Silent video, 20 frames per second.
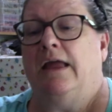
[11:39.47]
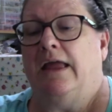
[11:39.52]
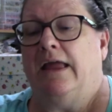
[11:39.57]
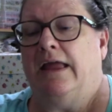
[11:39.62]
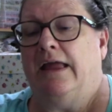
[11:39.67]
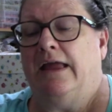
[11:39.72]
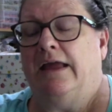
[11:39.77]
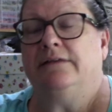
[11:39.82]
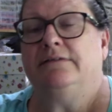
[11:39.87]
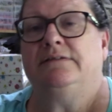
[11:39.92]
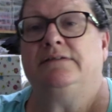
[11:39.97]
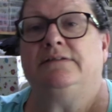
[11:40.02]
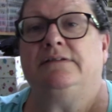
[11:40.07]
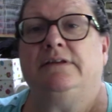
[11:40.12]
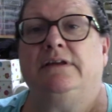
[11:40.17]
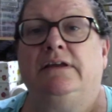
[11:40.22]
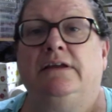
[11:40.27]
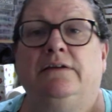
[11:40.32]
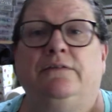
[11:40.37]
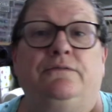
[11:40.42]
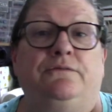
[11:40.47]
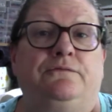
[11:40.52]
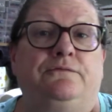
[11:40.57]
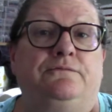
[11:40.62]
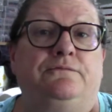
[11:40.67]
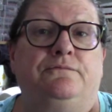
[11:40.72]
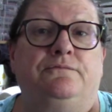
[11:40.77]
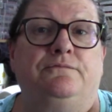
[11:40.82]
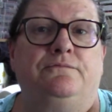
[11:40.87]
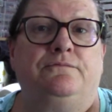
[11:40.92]
and see
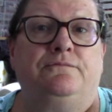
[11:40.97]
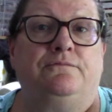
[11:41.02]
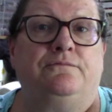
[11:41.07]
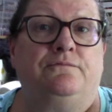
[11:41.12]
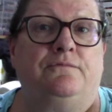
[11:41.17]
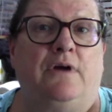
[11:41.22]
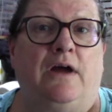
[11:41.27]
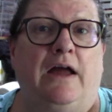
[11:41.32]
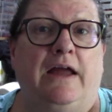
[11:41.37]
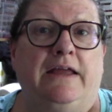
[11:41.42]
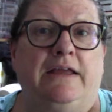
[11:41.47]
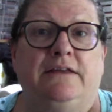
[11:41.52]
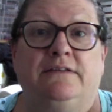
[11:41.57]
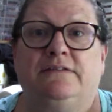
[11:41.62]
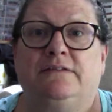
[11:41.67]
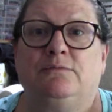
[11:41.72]
if I get